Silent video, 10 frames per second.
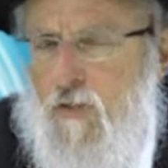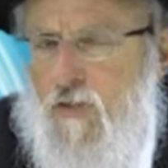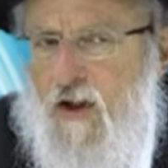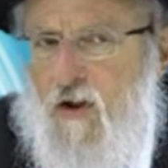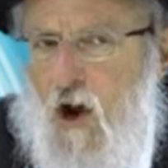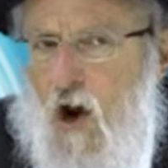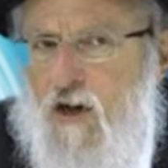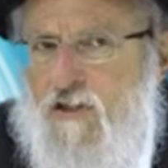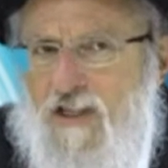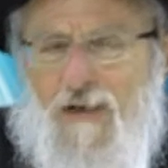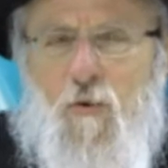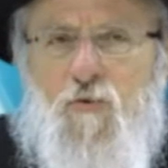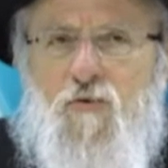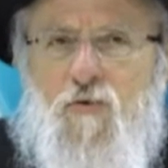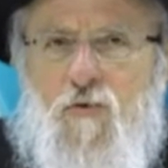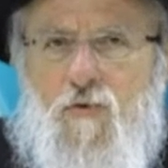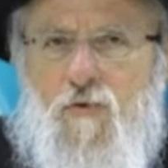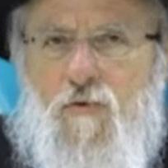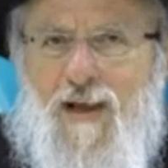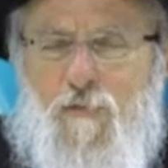There are tables.
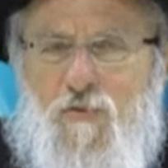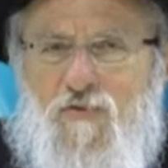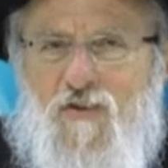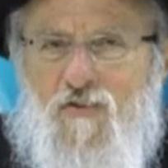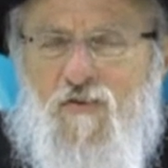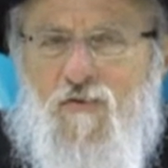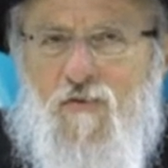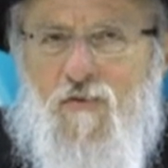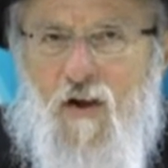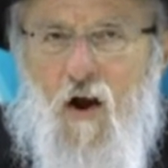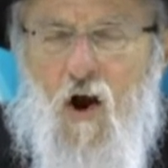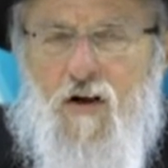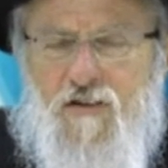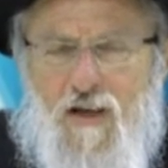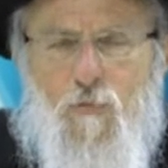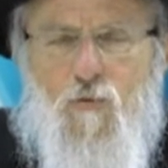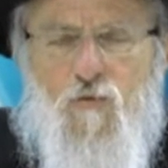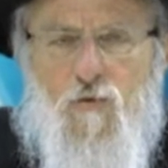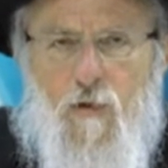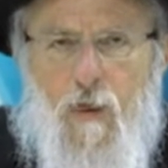Tables exist. There are tables.
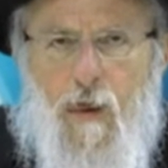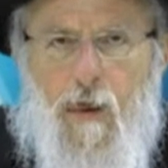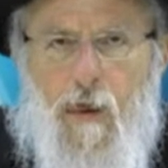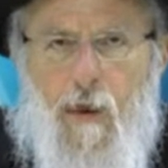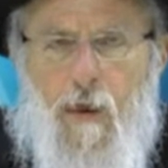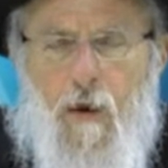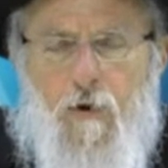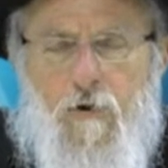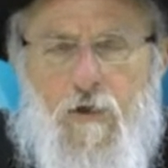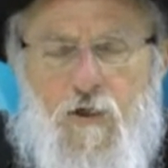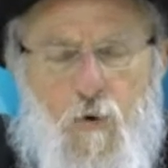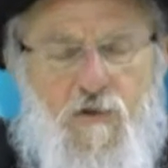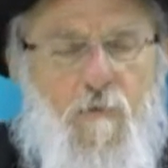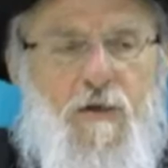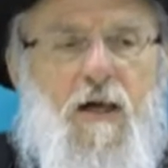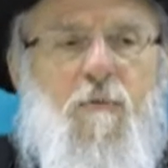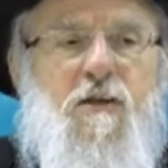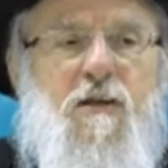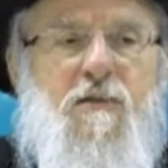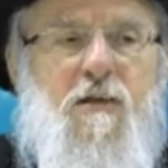Suppose somebody comes
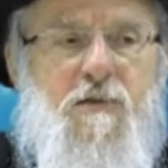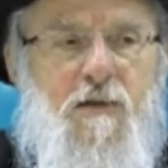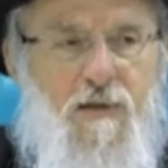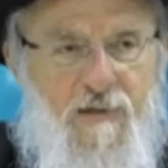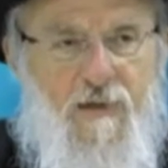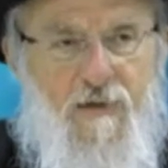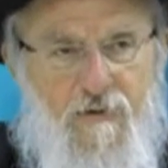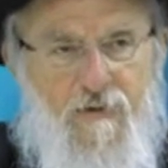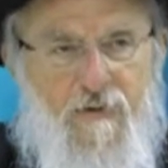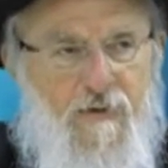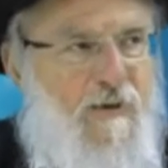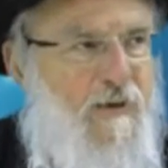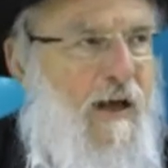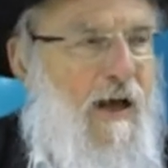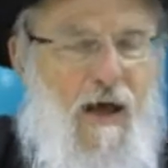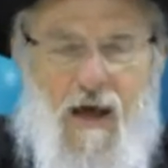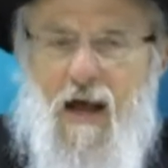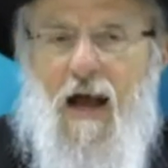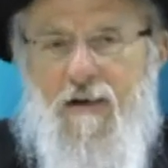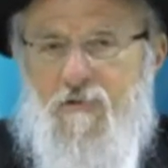in and says, Listen,
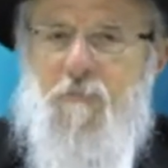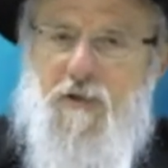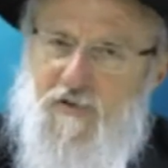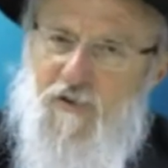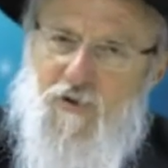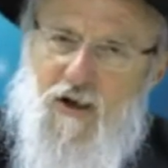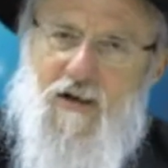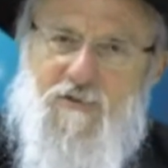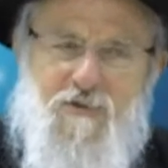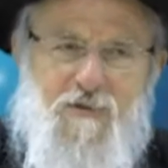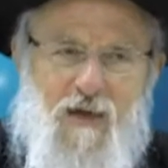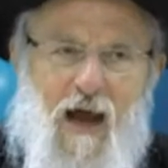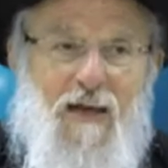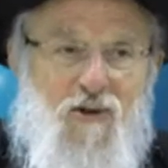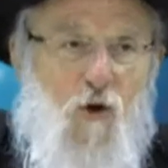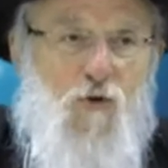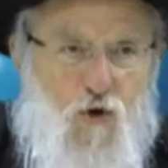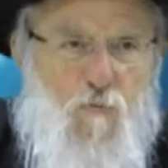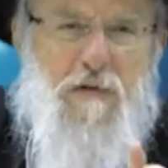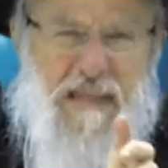I have something to tell you guys. I know
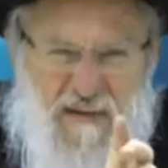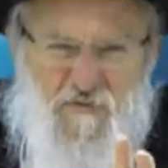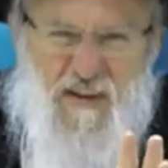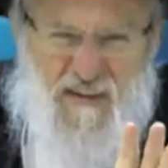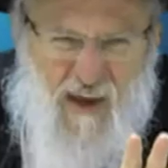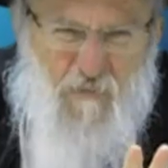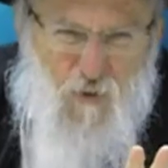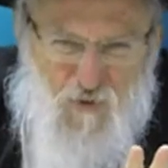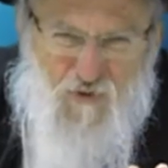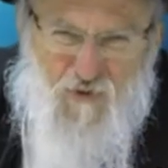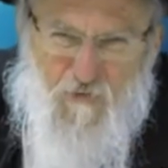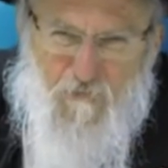you believe in tables.